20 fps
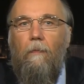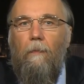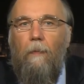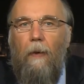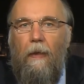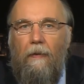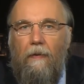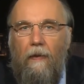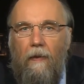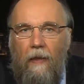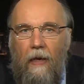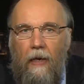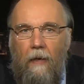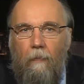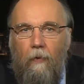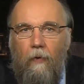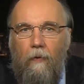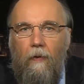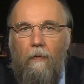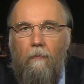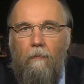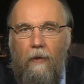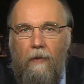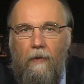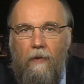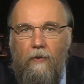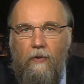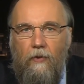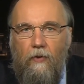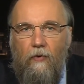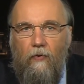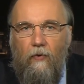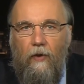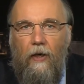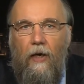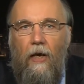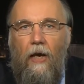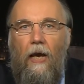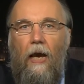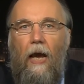Panteleimon
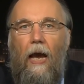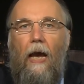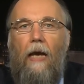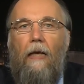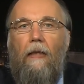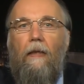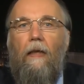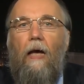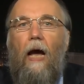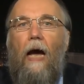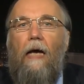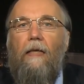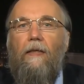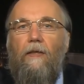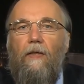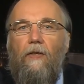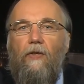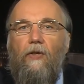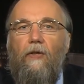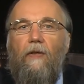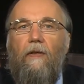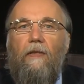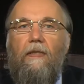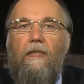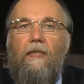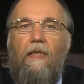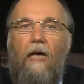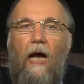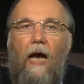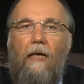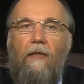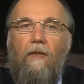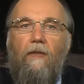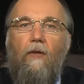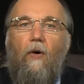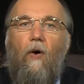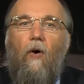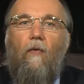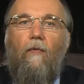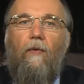Monastery, and additional
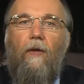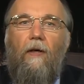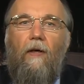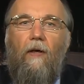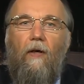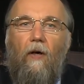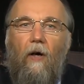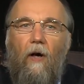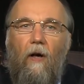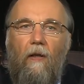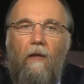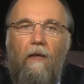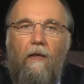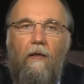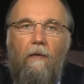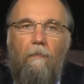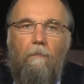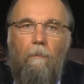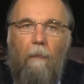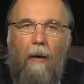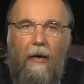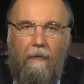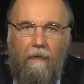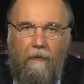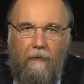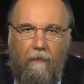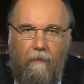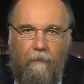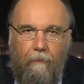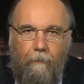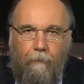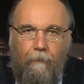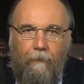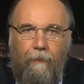sites of the Holy Mountain.